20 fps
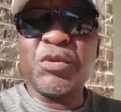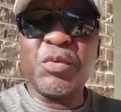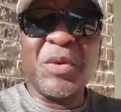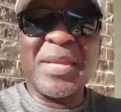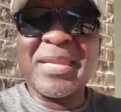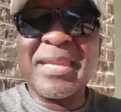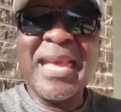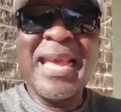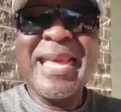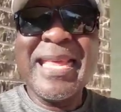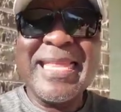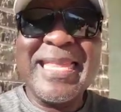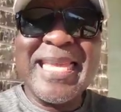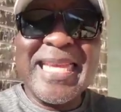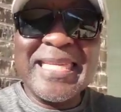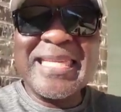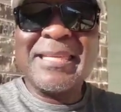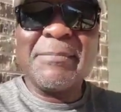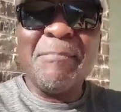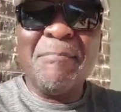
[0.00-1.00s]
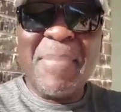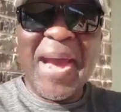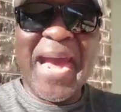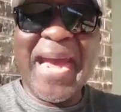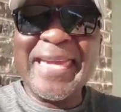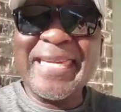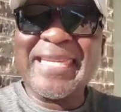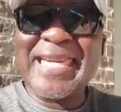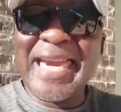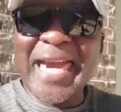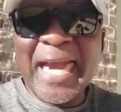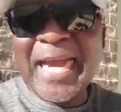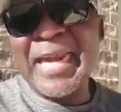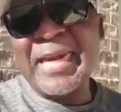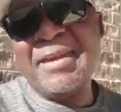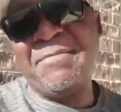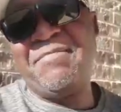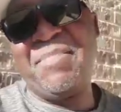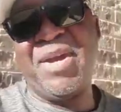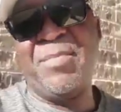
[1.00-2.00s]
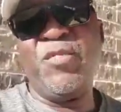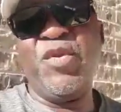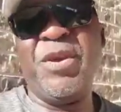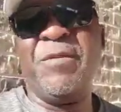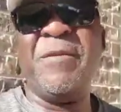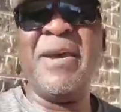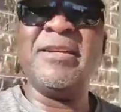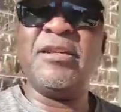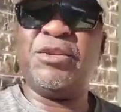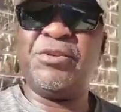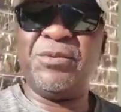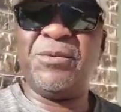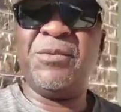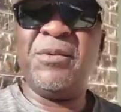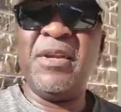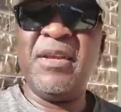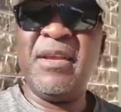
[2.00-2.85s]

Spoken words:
with this bad caliber, mwebantu.